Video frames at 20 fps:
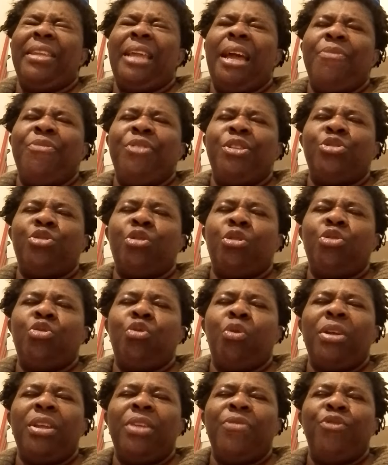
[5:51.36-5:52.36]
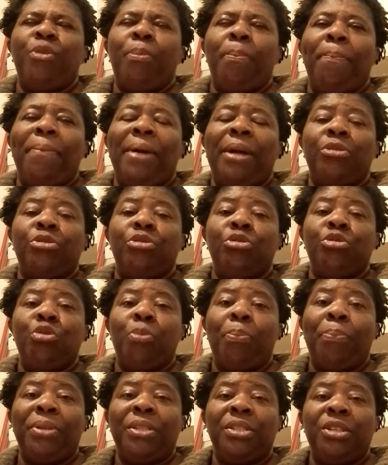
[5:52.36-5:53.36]
I return your evil back to
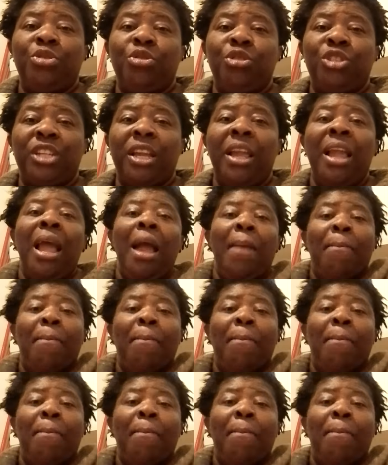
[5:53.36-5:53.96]
you, Biti Duche.